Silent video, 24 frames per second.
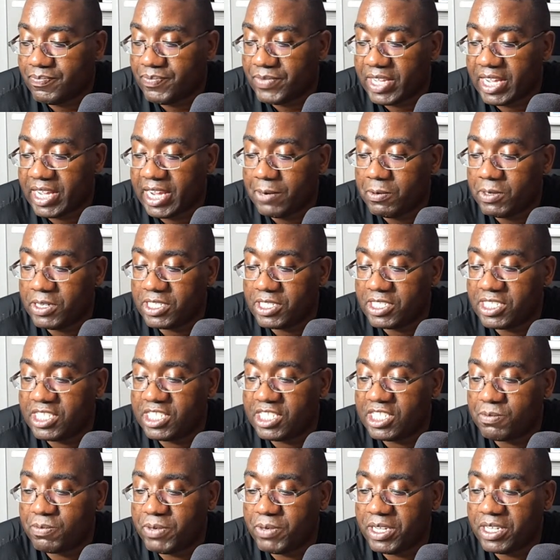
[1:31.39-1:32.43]
Eyewitnesses
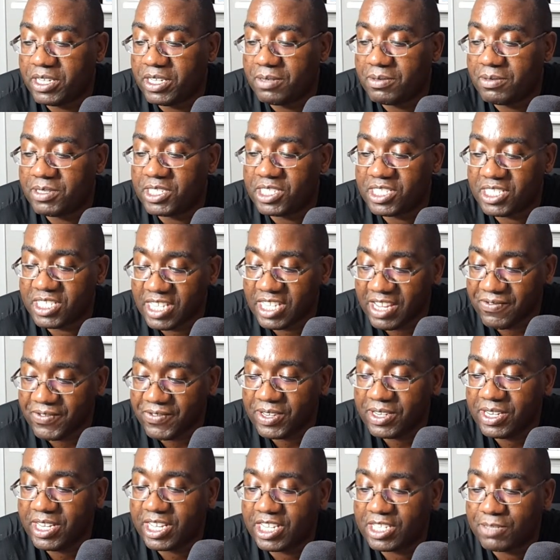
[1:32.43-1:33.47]
speak of seven
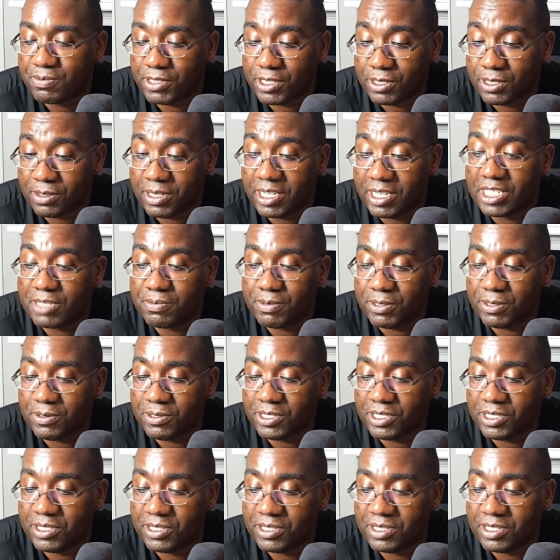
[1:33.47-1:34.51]
expl-
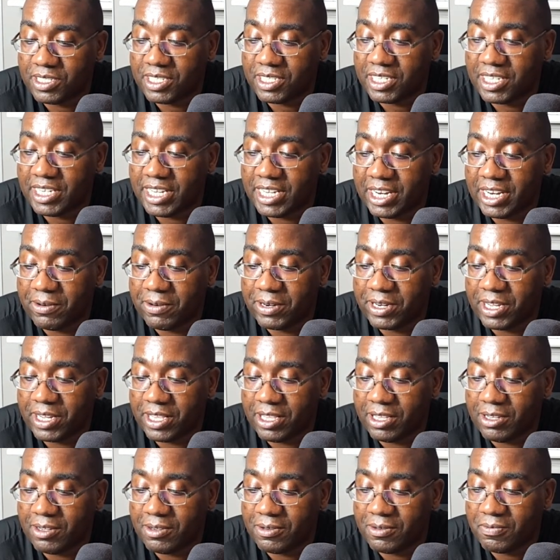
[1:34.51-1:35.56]
explosions in that area
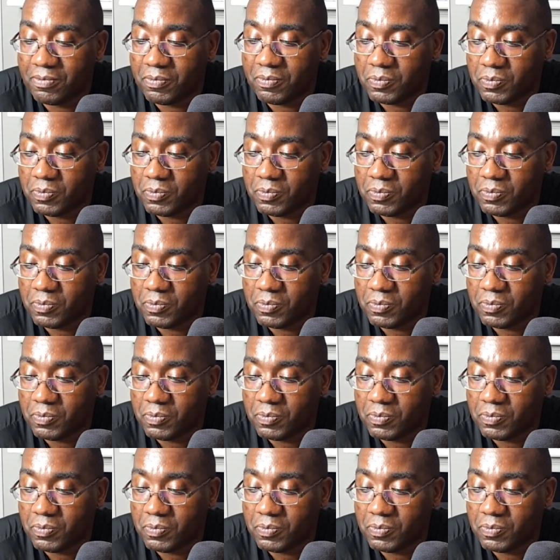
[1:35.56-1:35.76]
alone.